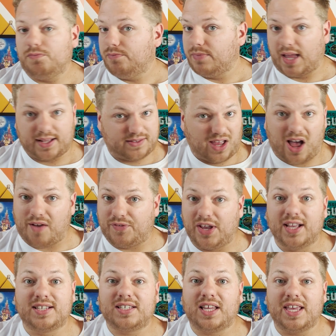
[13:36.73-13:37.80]
That's
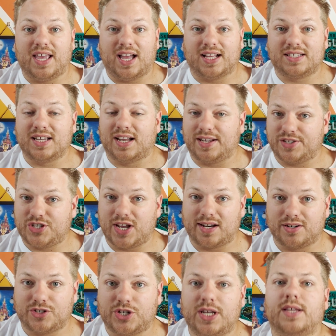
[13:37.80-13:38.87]
obviously a ton of
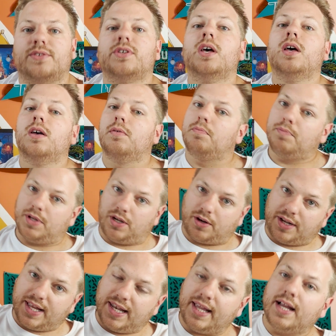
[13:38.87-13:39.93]
cheddar cheese, but you're
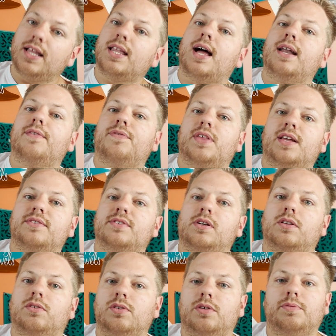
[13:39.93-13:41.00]
getting a lot of things
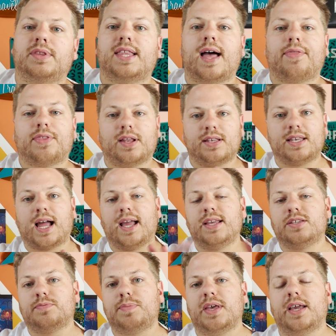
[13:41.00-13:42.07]
included with that. The
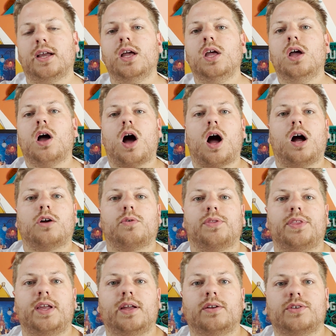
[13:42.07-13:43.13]
nice big Aqua
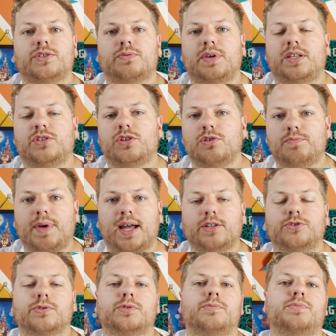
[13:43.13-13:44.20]
Theater suite, 2
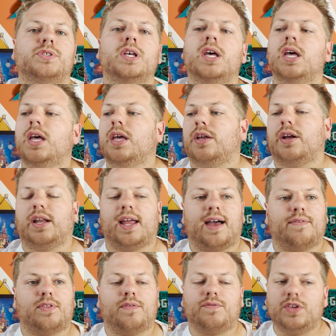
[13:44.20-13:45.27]
bedrooms. You're going to
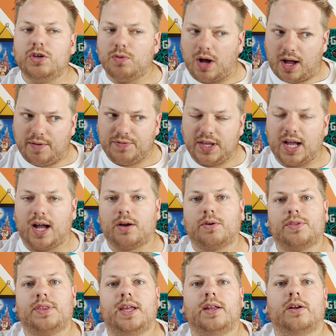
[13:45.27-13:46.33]
have the view of the Aqua
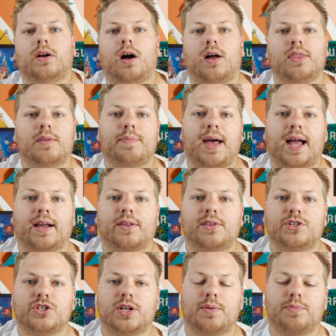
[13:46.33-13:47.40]
Theater on the back of
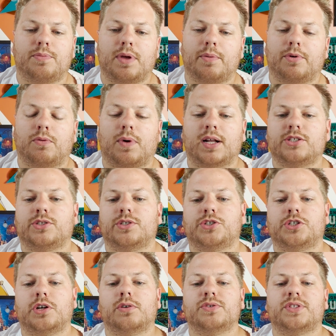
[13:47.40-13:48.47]
the ship to be able to watch the
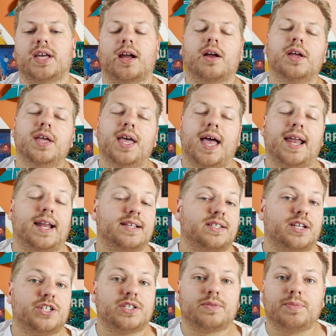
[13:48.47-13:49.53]
shows there. And as
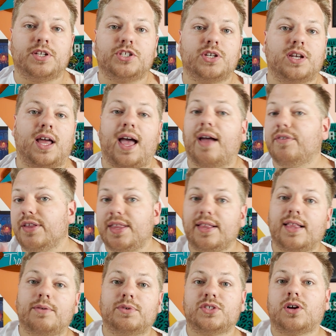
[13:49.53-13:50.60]
I just mentioned,
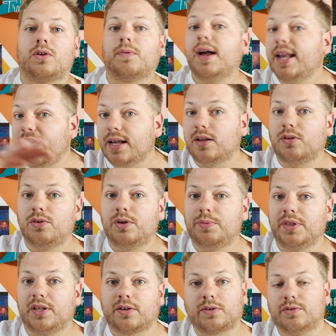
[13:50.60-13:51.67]
everything that was already included
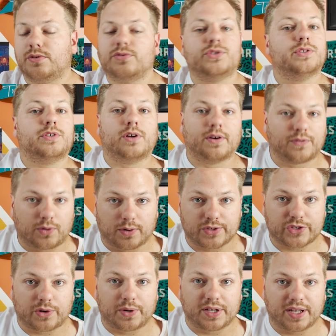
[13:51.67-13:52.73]
with the cruise, you're of
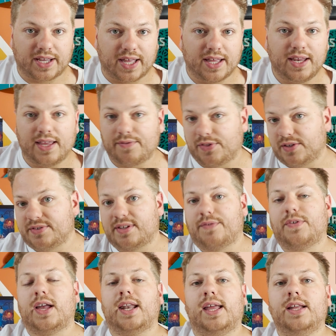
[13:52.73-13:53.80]
course going to get, even the
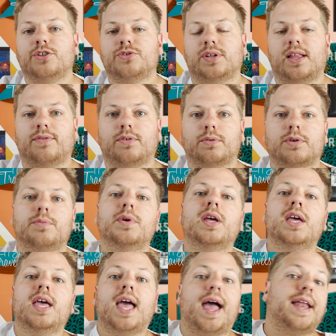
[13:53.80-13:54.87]
stuff you had at entry level room.
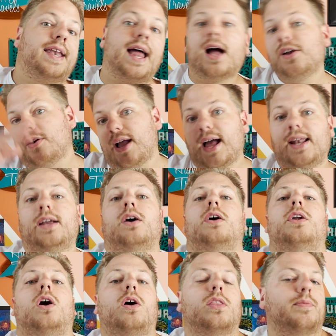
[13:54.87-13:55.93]
And now you're adding
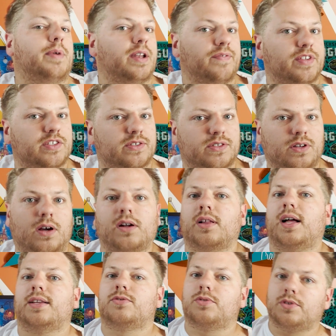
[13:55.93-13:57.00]
on all the benefits of Star
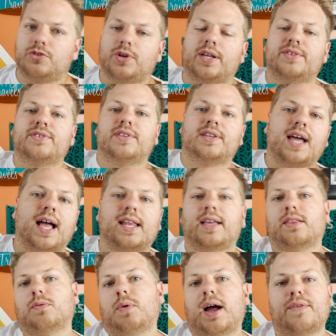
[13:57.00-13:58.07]
Class, so the drinks and the dining
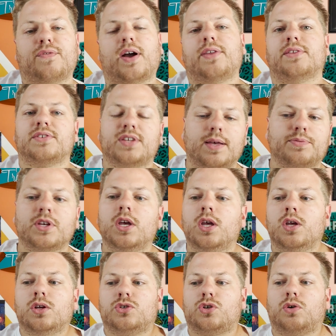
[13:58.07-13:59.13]
and the Wi-Fi and the tips.
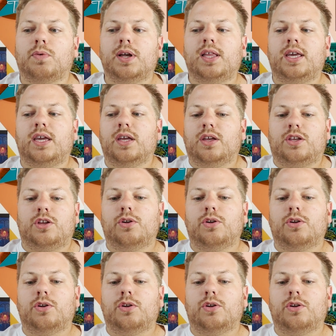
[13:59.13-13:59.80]
So really, you